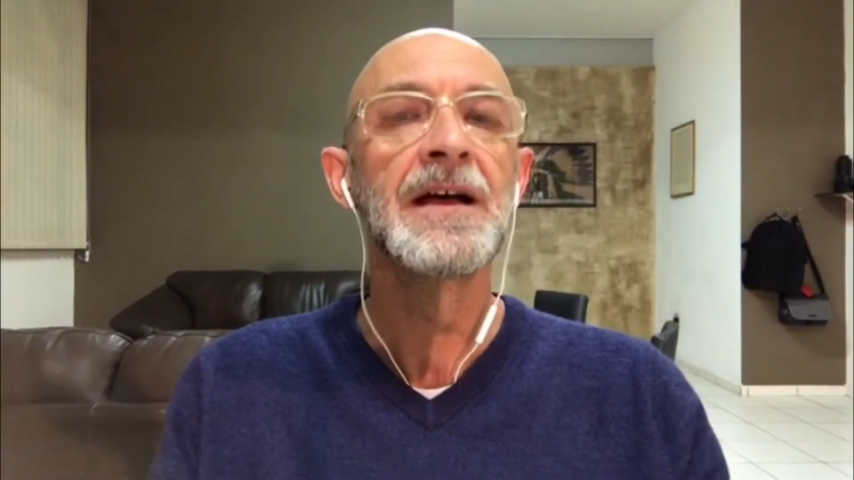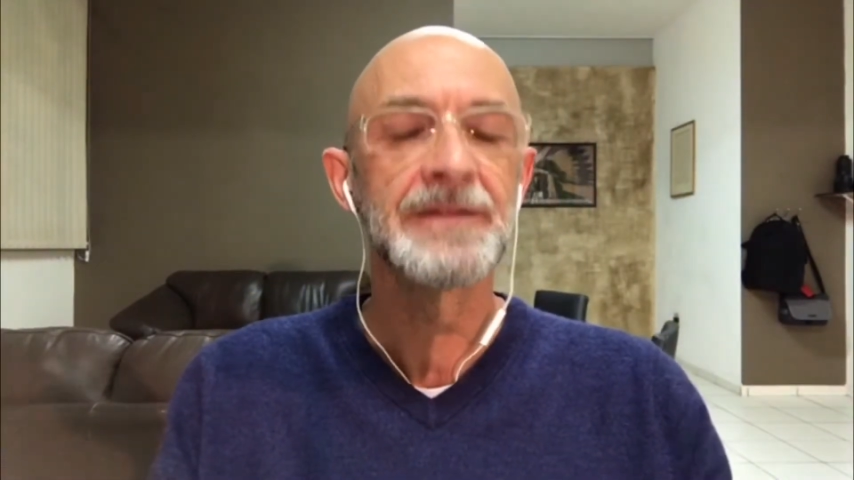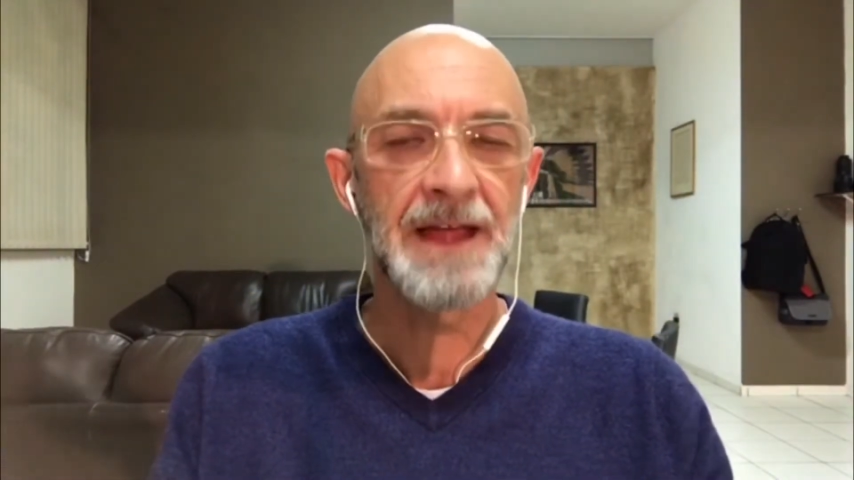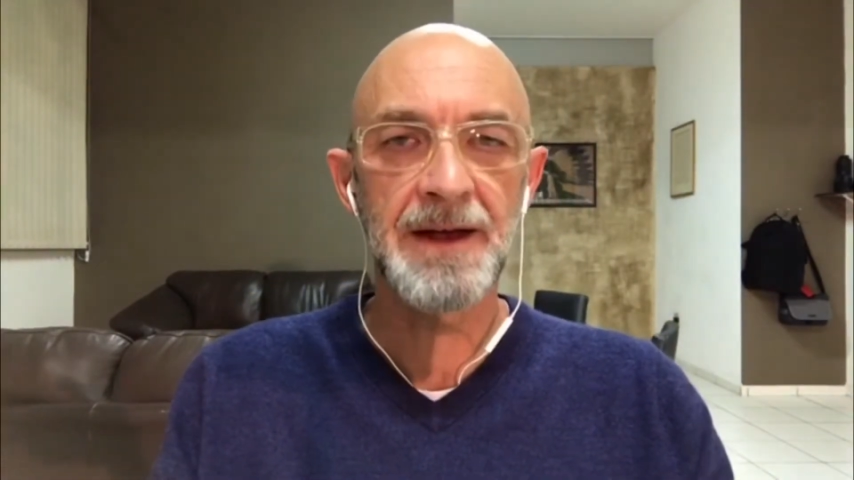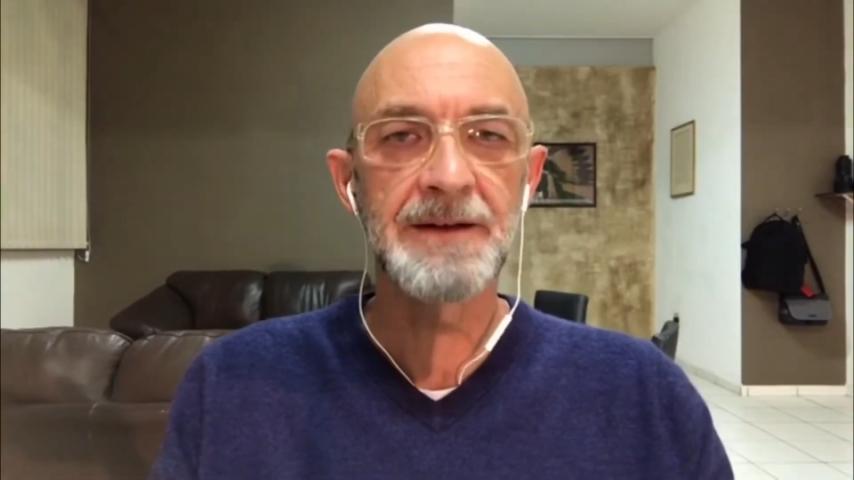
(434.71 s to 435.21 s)

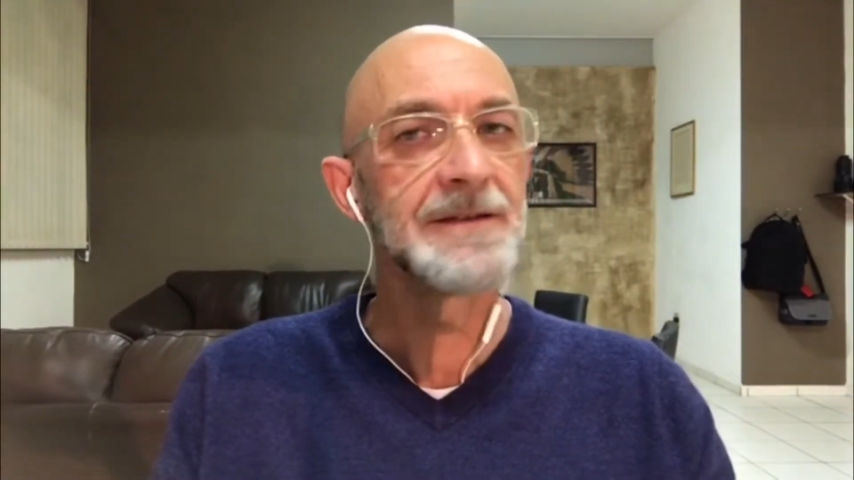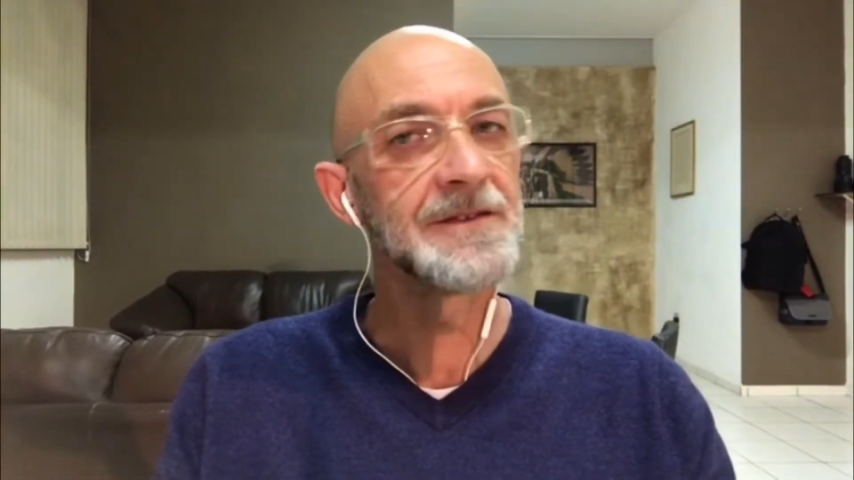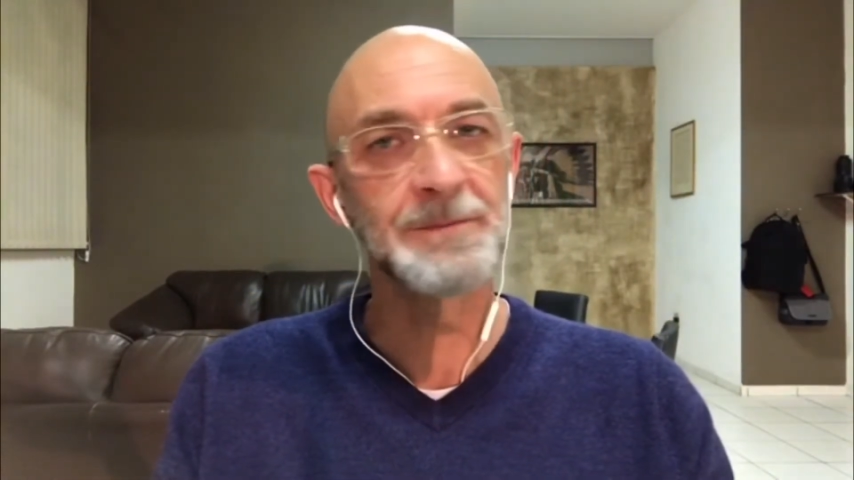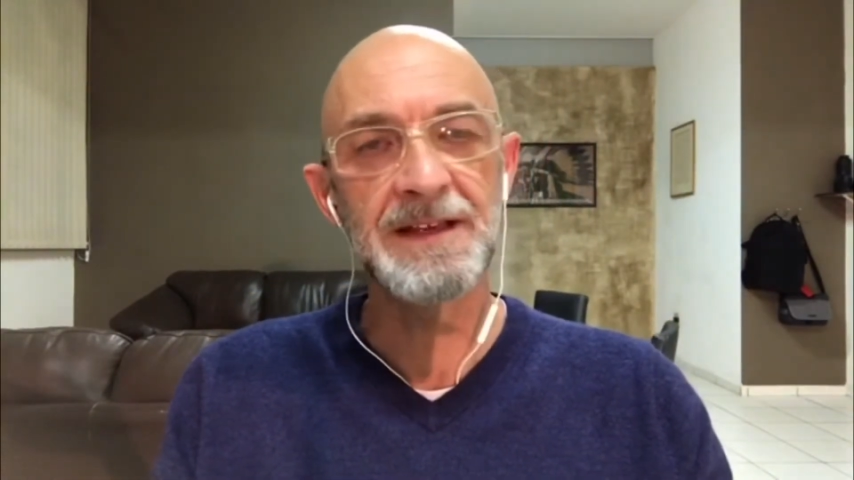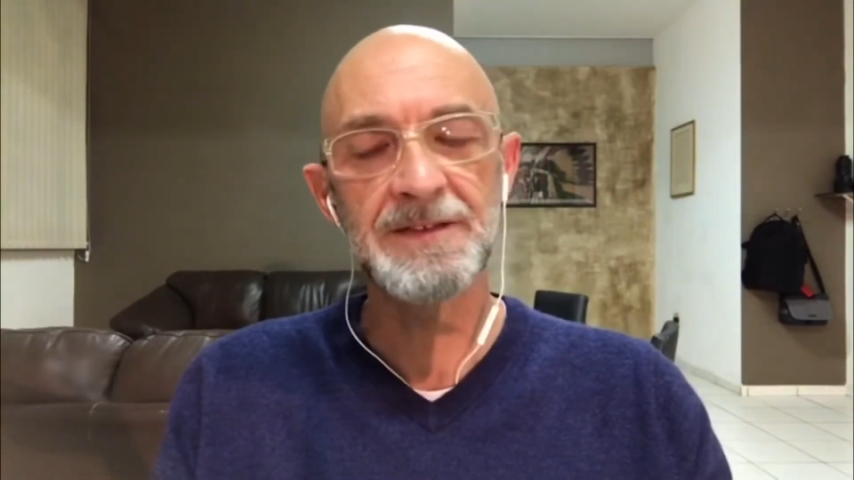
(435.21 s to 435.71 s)
that
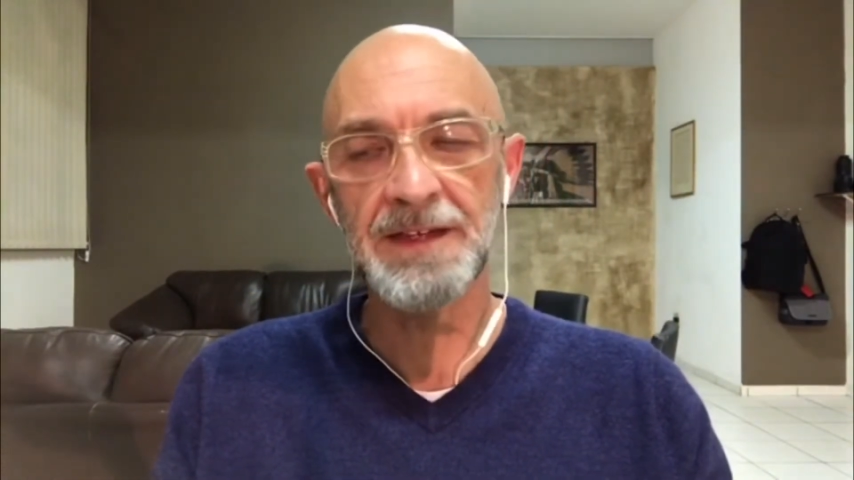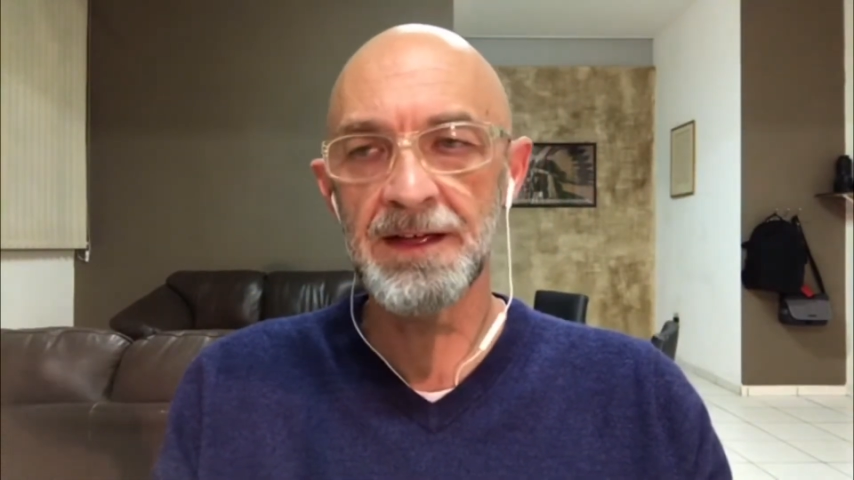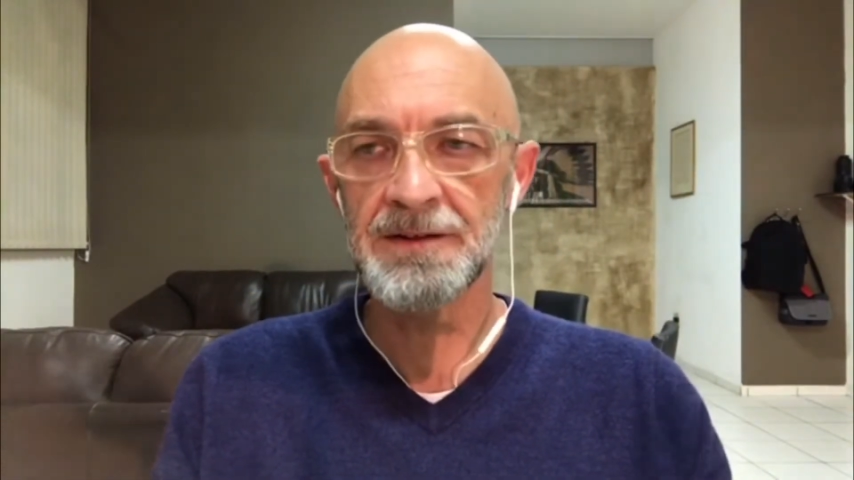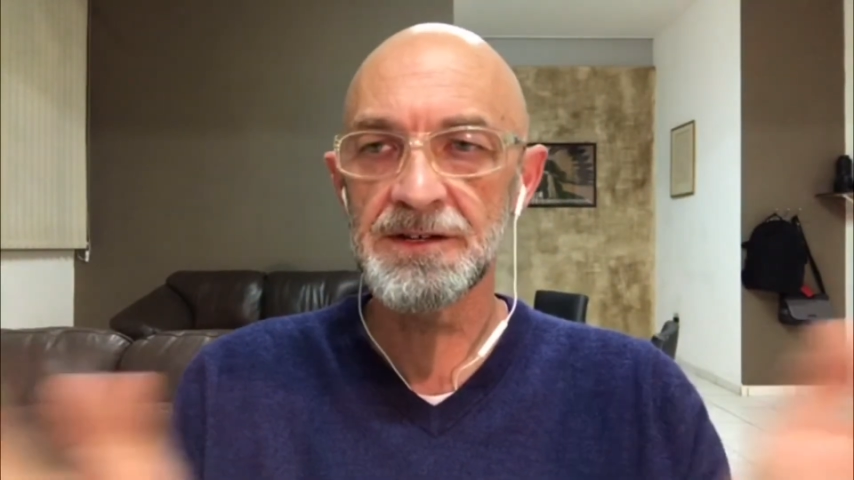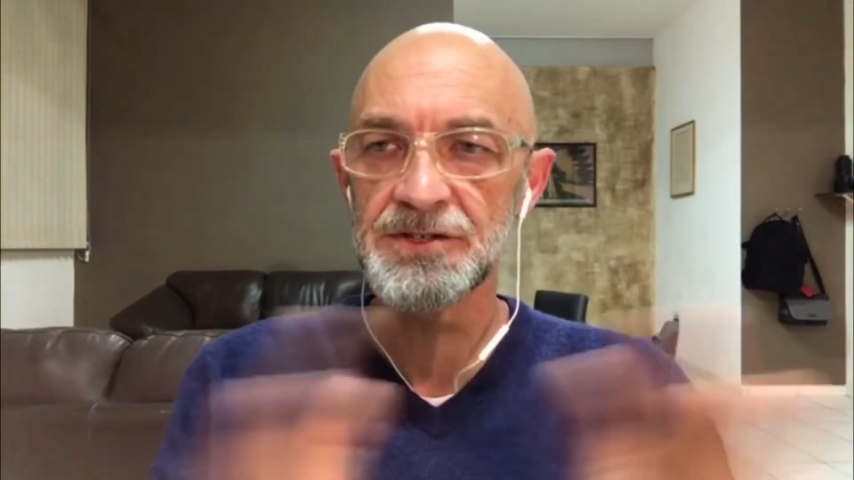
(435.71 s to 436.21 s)
speaks
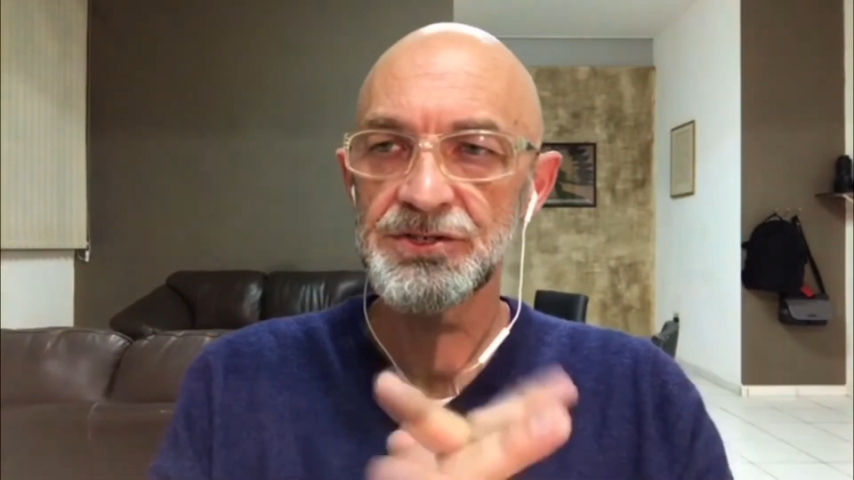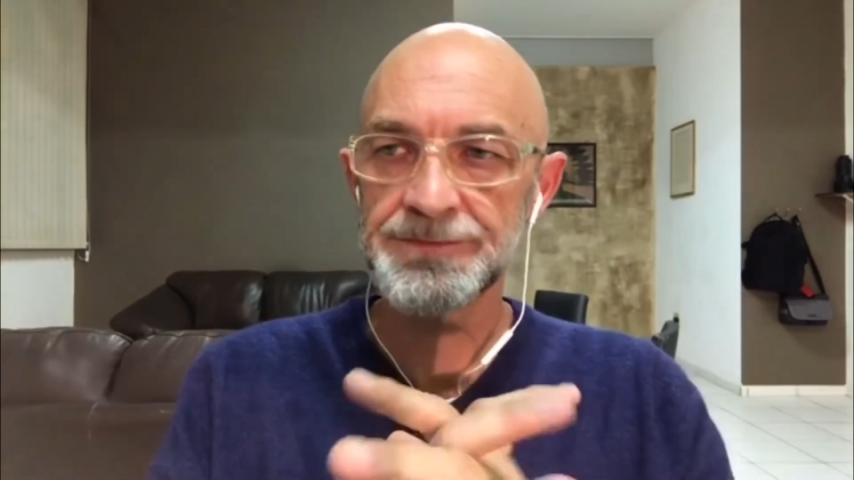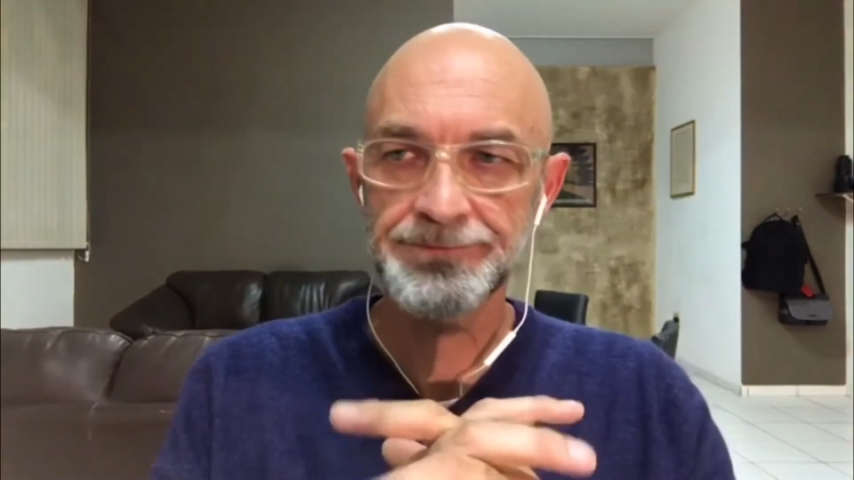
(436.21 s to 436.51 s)
English.